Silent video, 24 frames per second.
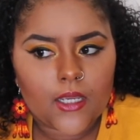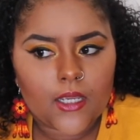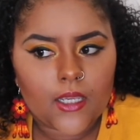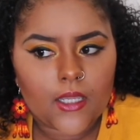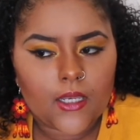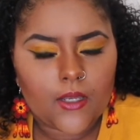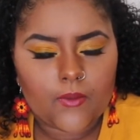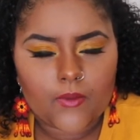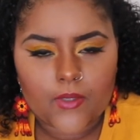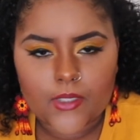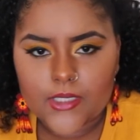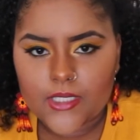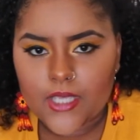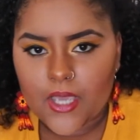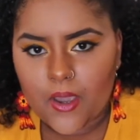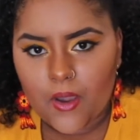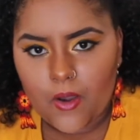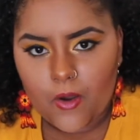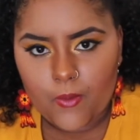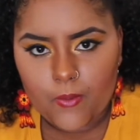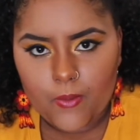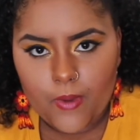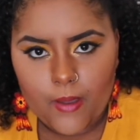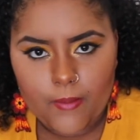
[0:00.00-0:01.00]
anyone's
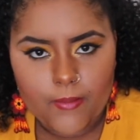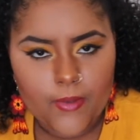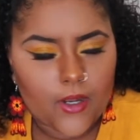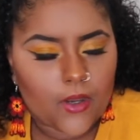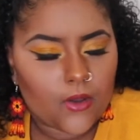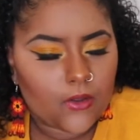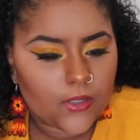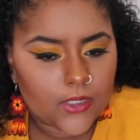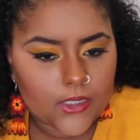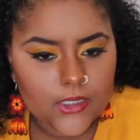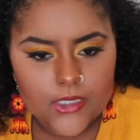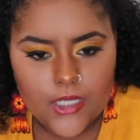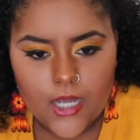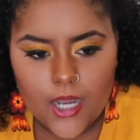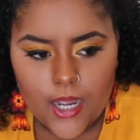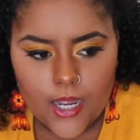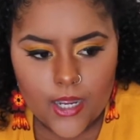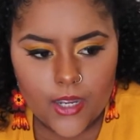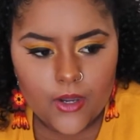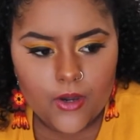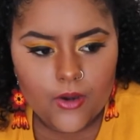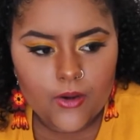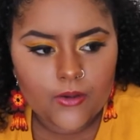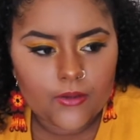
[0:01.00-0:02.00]
help. I'm an only
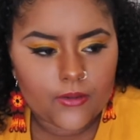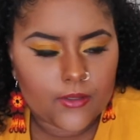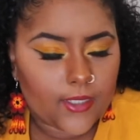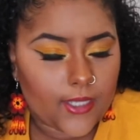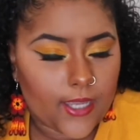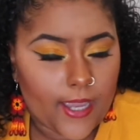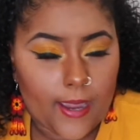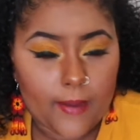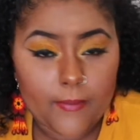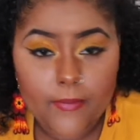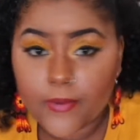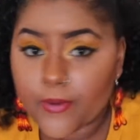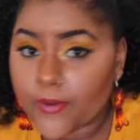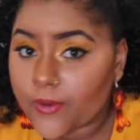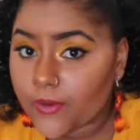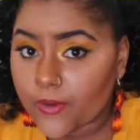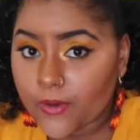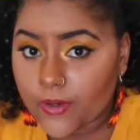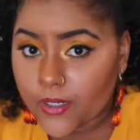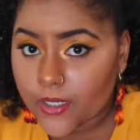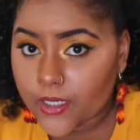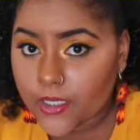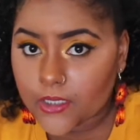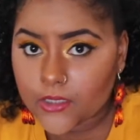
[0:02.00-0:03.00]
child,
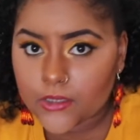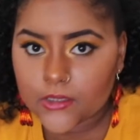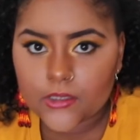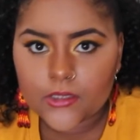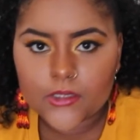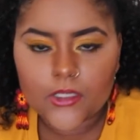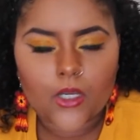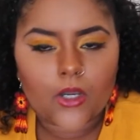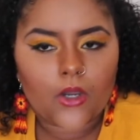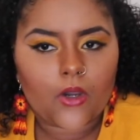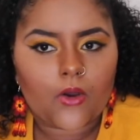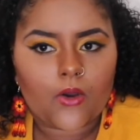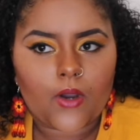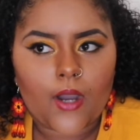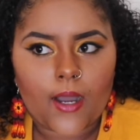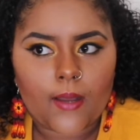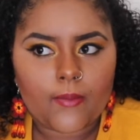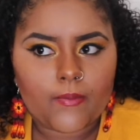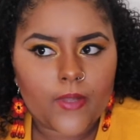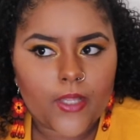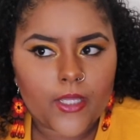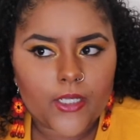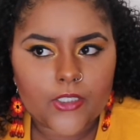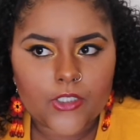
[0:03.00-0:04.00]
Capricorn, so
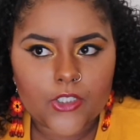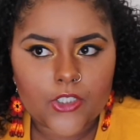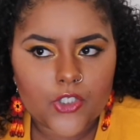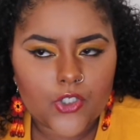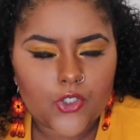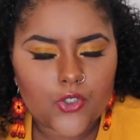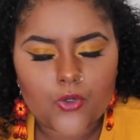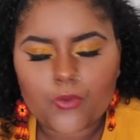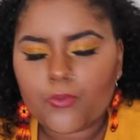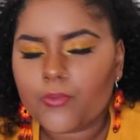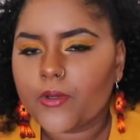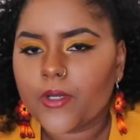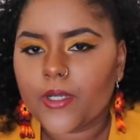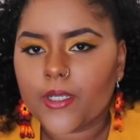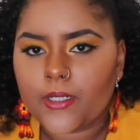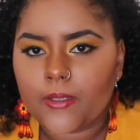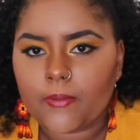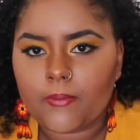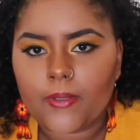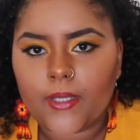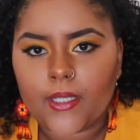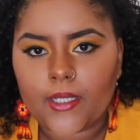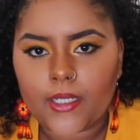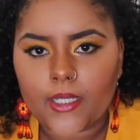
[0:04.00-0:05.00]
I'm like just super
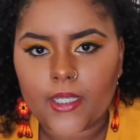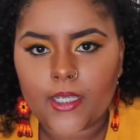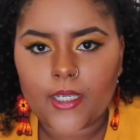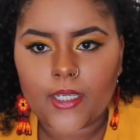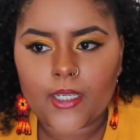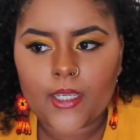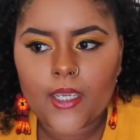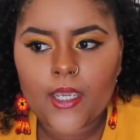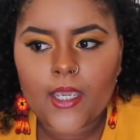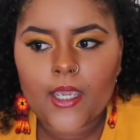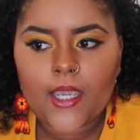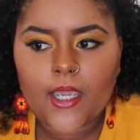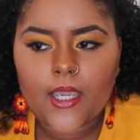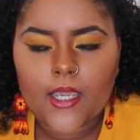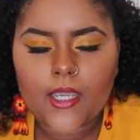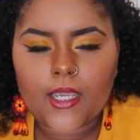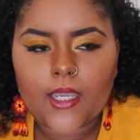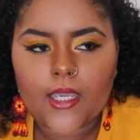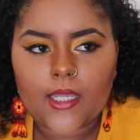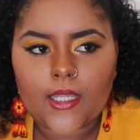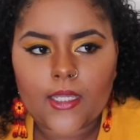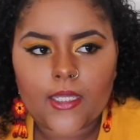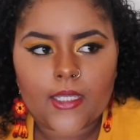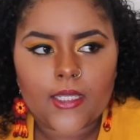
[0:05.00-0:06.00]
independent
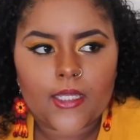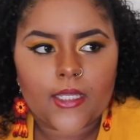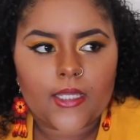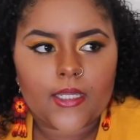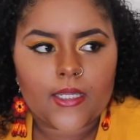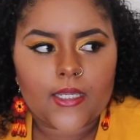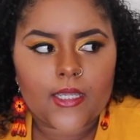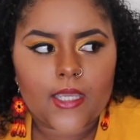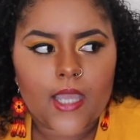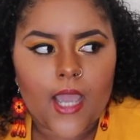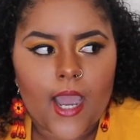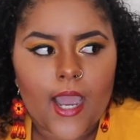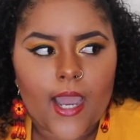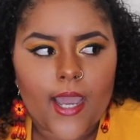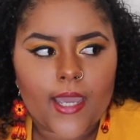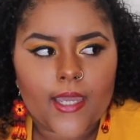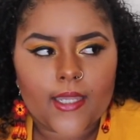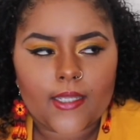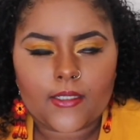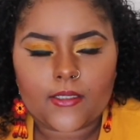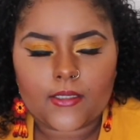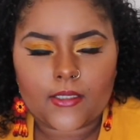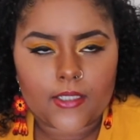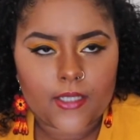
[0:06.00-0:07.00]
and
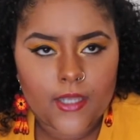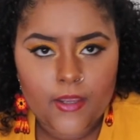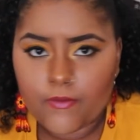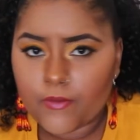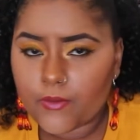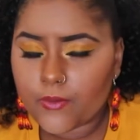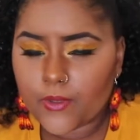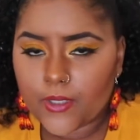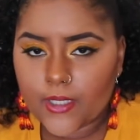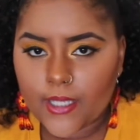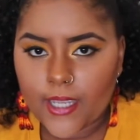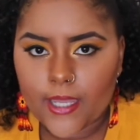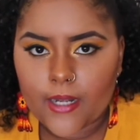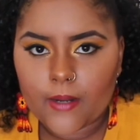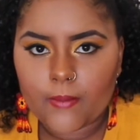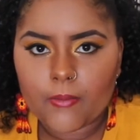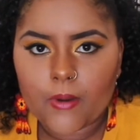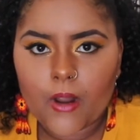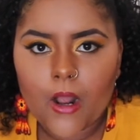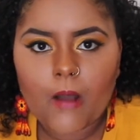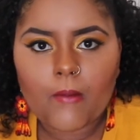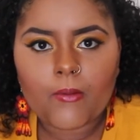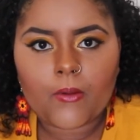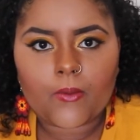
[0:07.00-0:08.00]
I never really had a
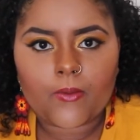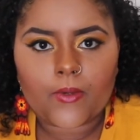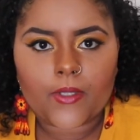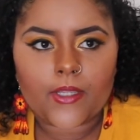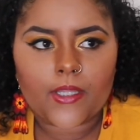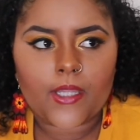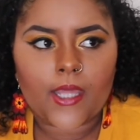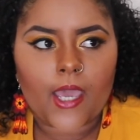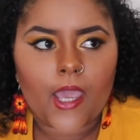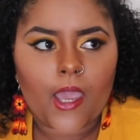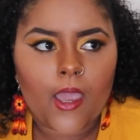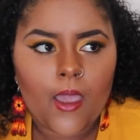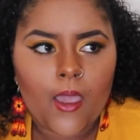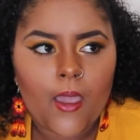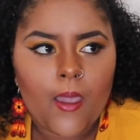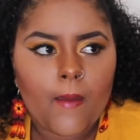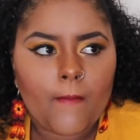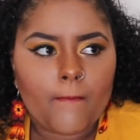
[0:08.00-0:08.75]
problem with that.